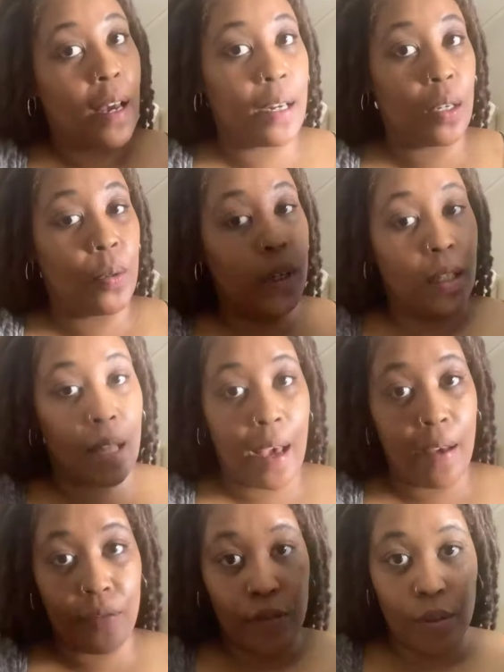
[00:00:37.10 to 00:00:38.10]
a quick
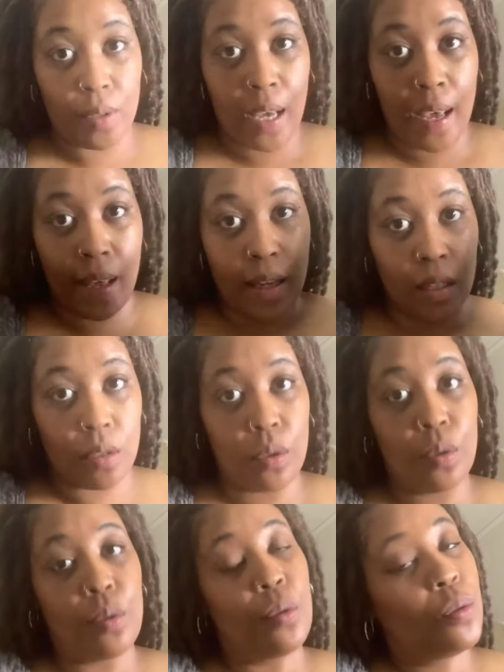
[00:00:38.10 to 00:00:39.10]
live for you guys
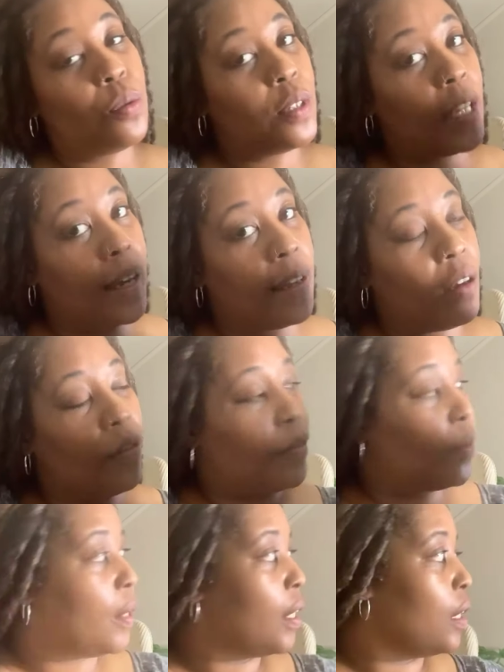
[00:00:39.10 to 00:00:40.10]
tonight. Hopefully
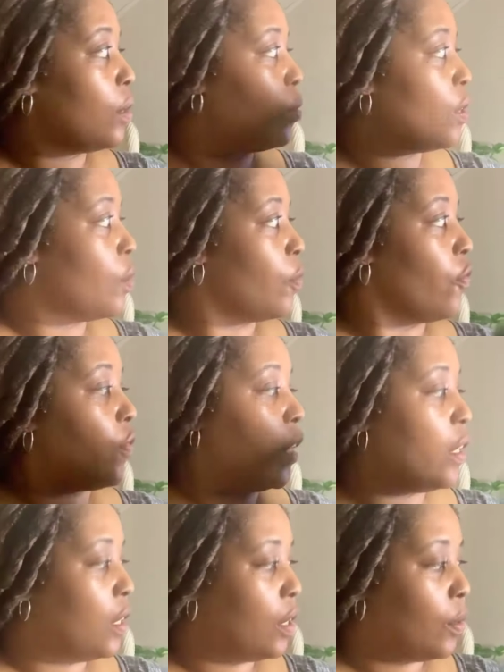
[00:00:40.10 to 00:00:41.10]
we can get through this
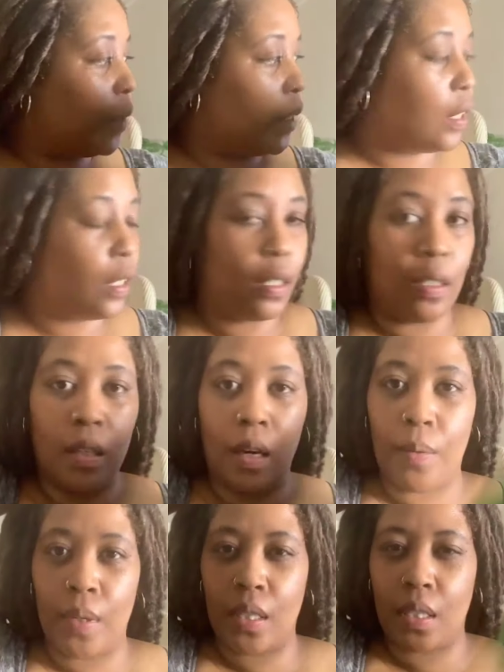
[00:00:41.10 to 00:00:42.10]
fairly quickly. I
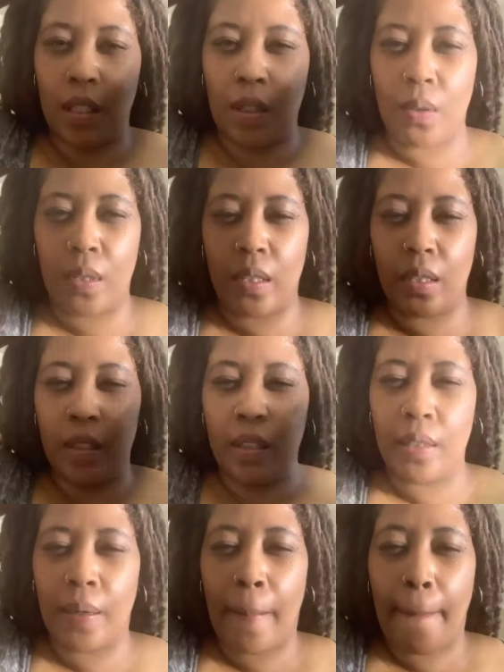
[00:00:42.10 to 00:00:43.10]
wanted to get on here
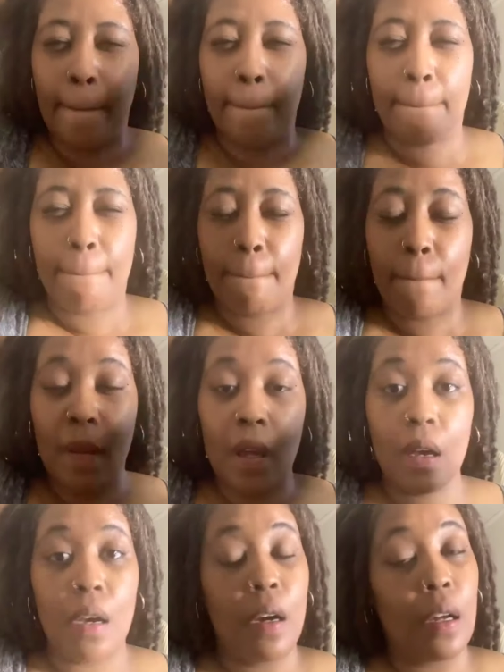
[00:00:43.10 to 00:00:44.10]

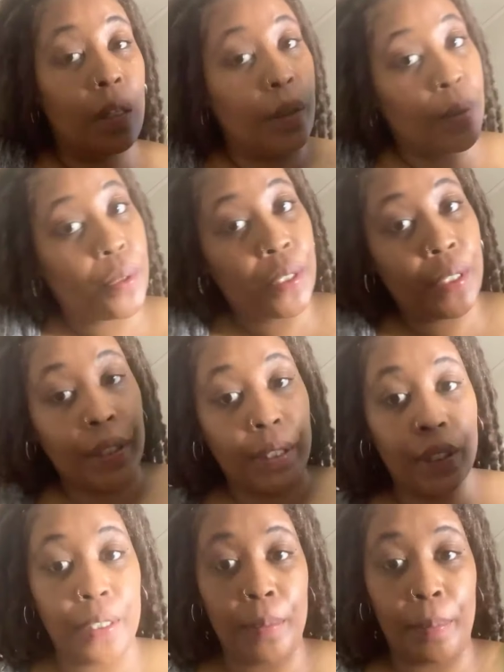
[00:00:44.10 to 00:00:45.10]
a little
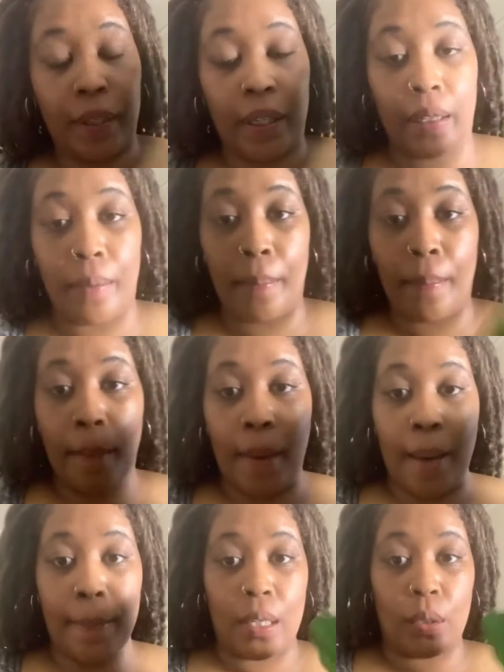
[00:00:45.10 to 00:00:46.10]
earlier, but
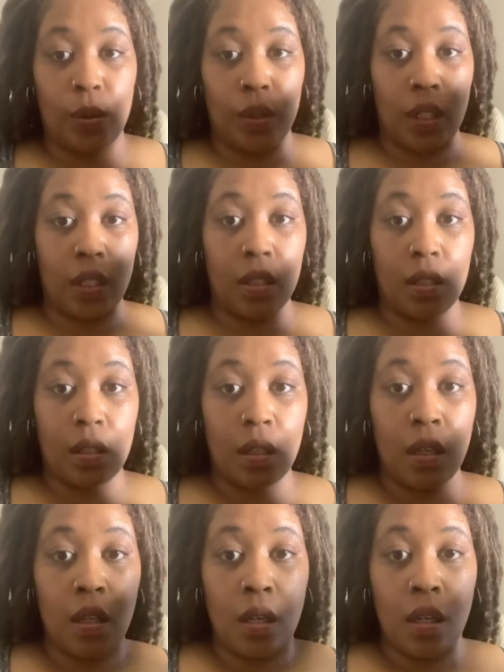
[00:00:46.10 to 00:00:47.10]
mommy duties
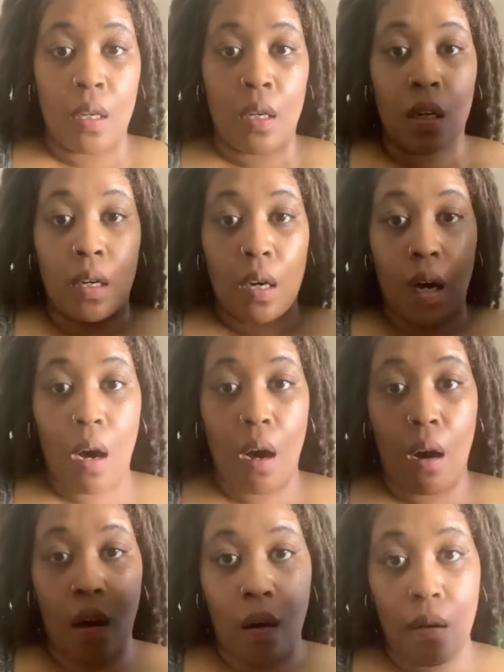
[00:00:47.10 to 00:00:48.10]

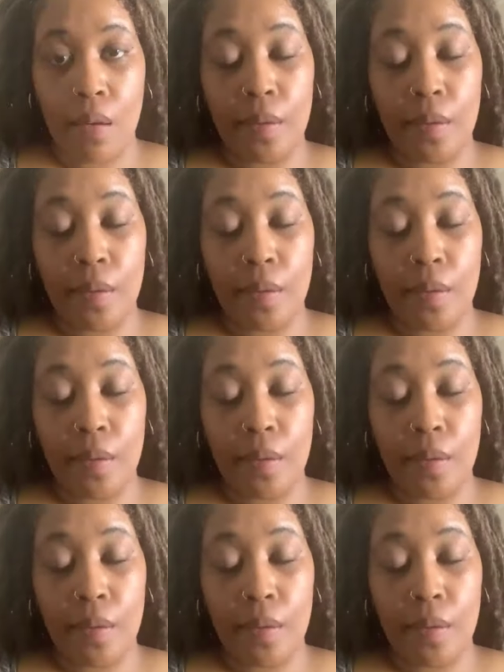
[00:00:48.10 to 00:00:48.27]
call.